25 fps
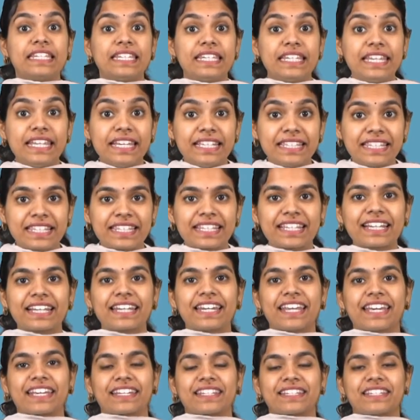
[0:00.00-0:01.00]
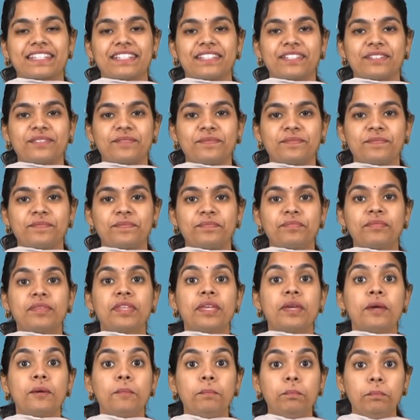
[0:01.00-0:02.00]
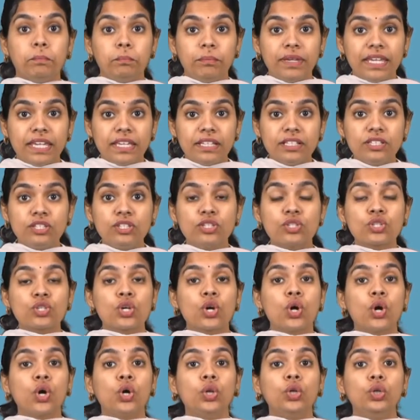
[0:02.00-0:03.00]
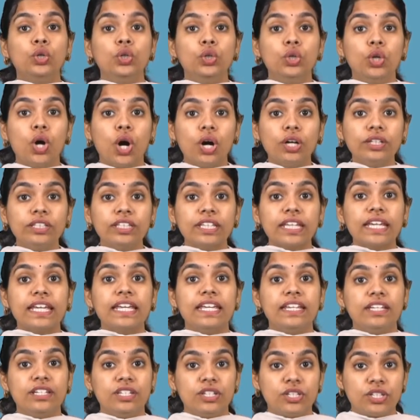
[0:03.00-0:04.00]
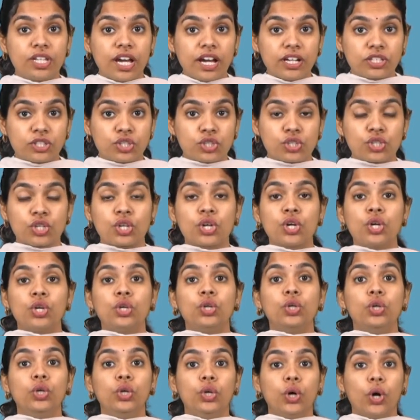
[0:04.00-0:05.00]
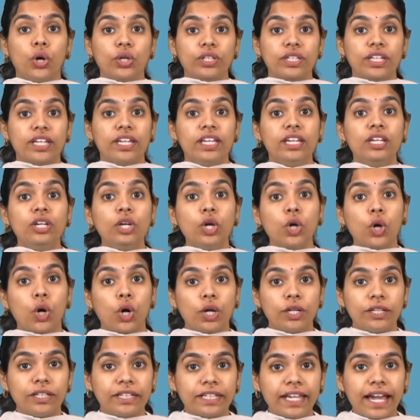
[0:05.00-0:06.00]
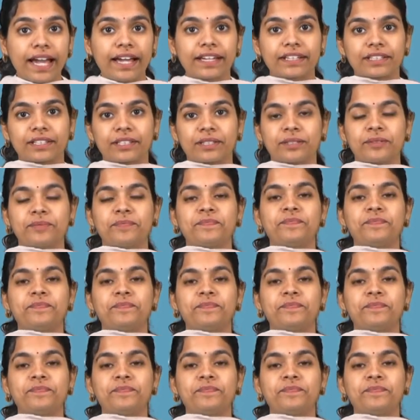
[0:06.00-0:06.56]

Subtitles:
Disconnected means not in touch, not in contact.